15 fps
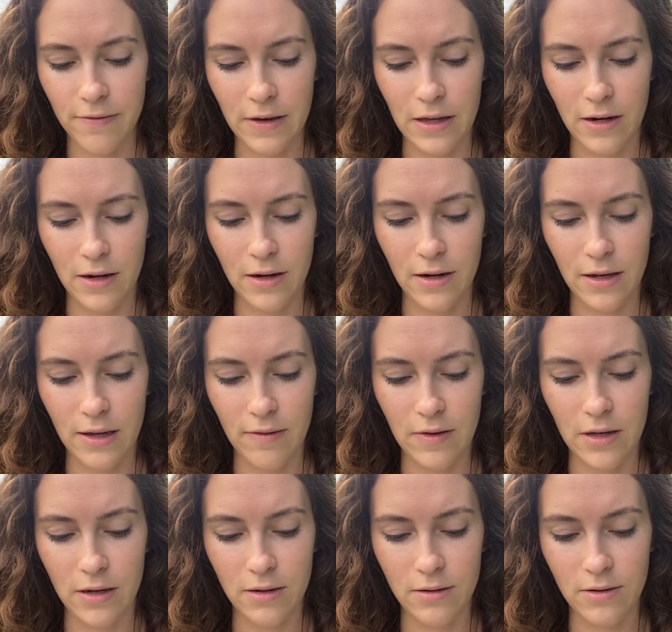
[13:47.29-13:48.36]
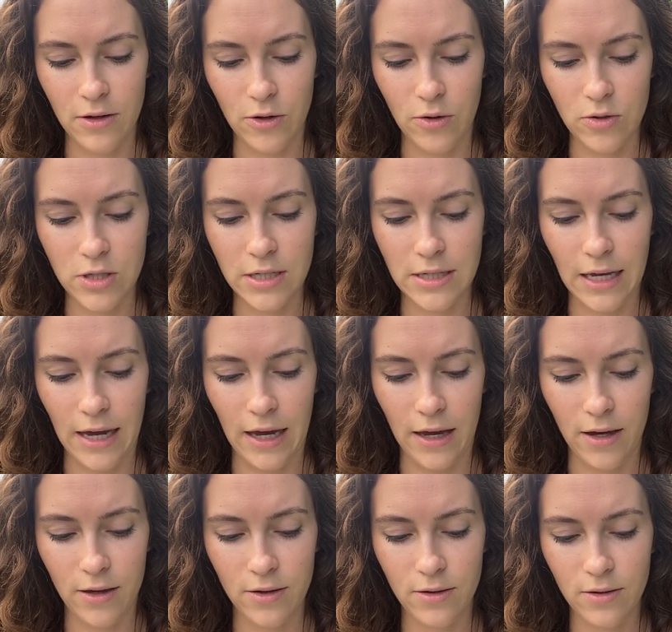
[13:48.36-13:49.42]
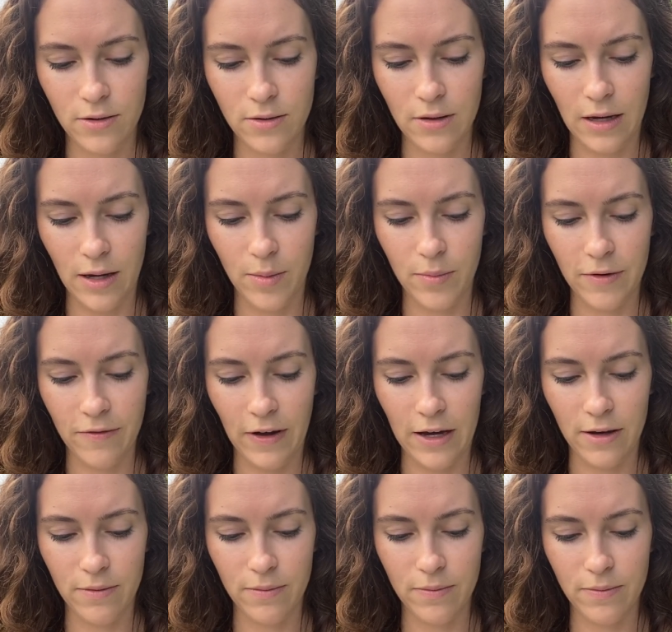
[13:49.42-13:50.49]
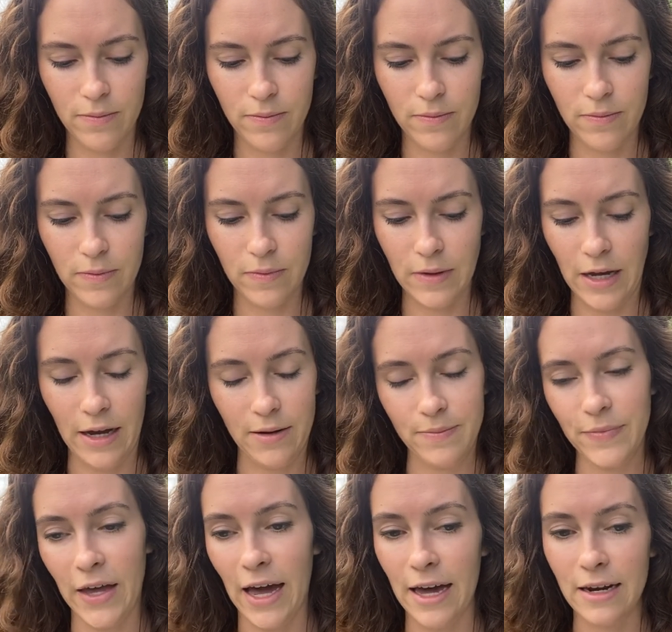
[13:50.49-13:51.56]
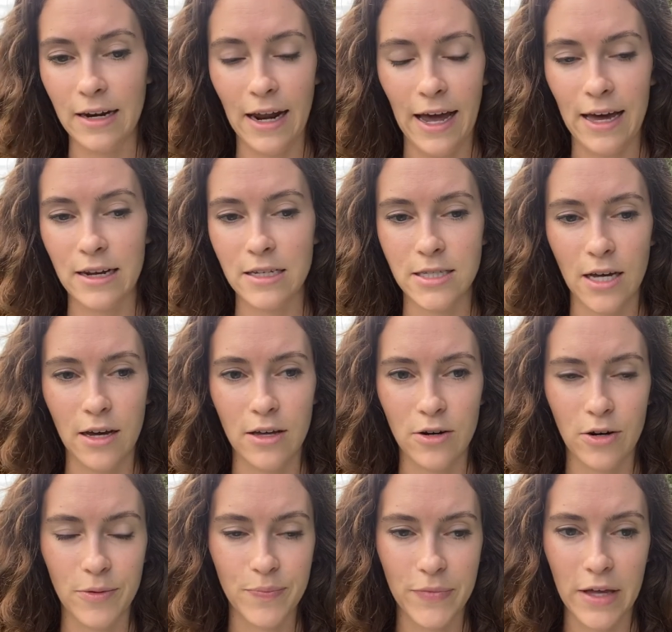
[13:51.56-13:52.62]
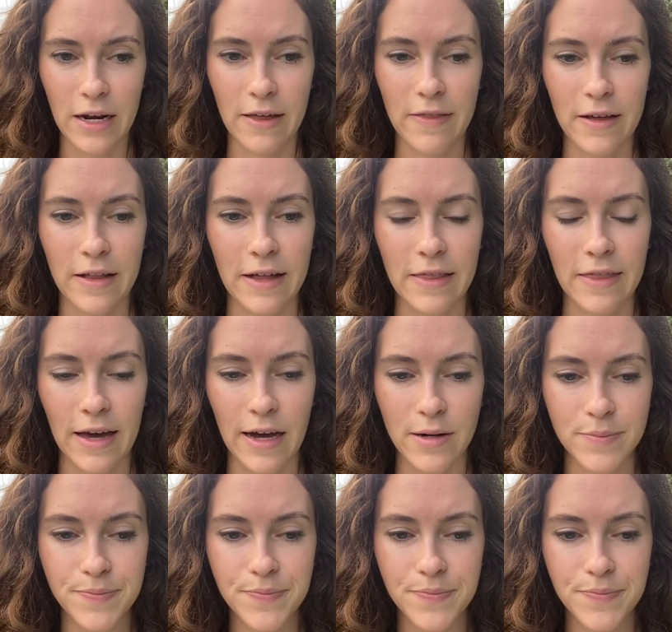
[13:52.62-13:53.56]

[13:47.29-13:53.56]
And even, you know, today, if I hadn't had it done or anything like that.